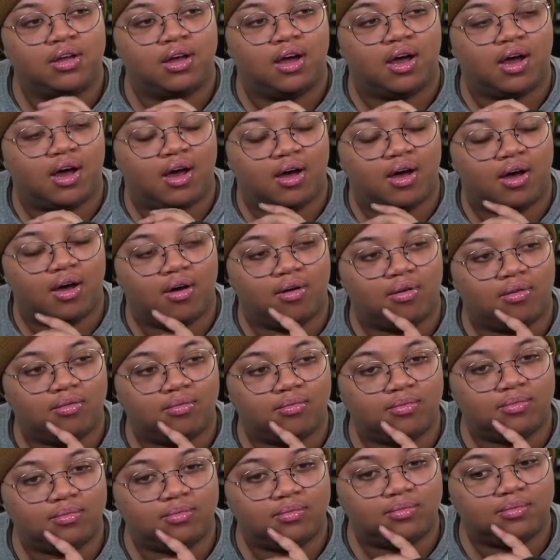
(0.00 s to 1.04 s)

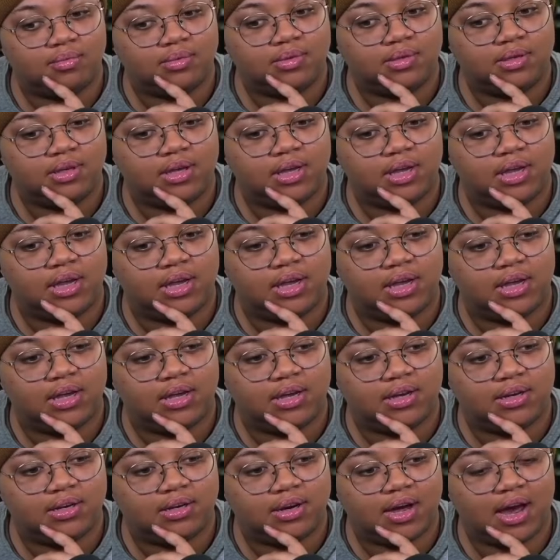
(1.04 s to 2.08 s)
And
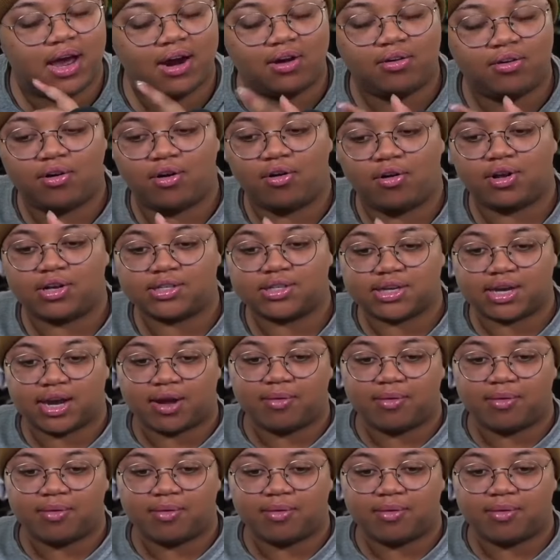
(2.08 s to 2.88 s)
I don't know, because like